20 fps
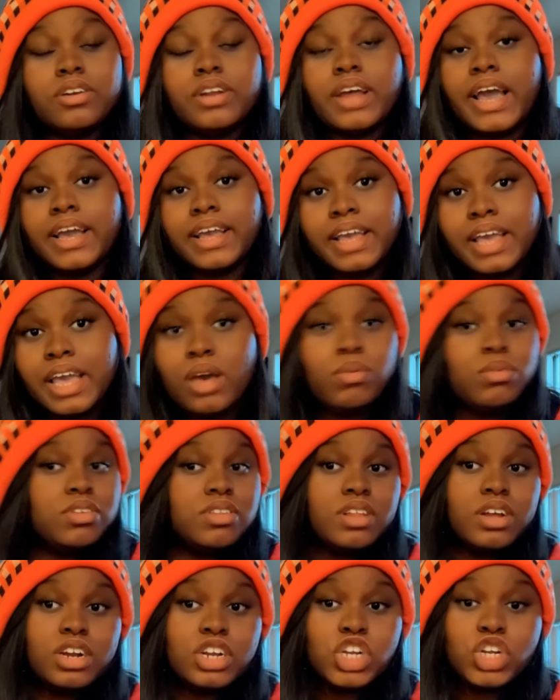Diane was
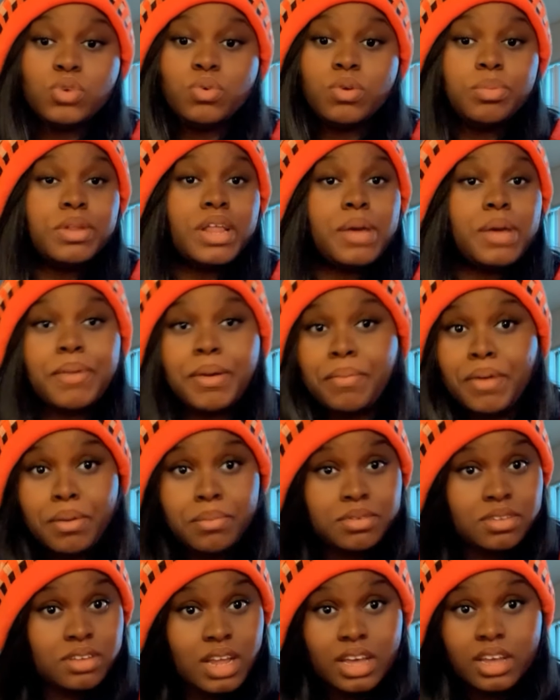there, she would have been like, my
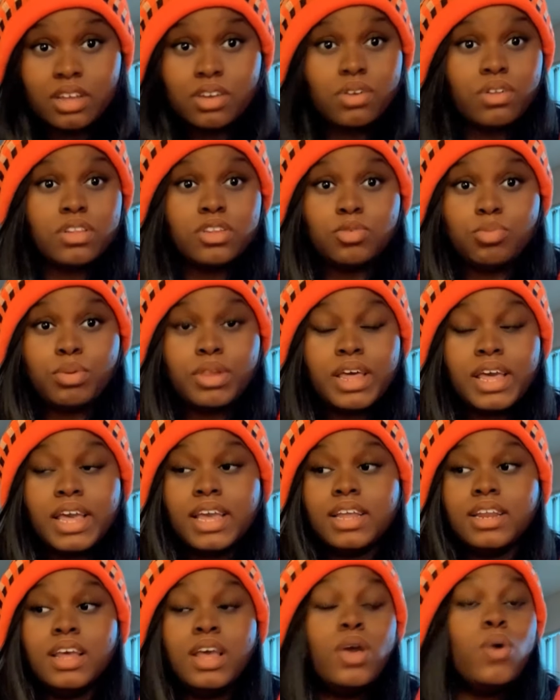baby's not getting on this
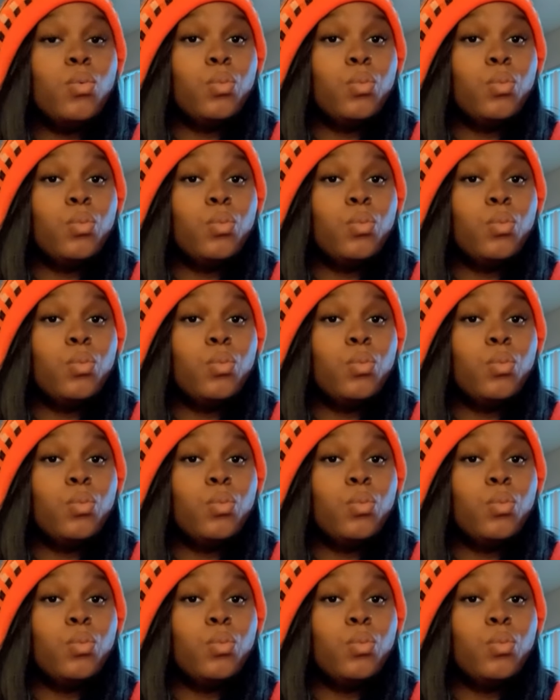plane.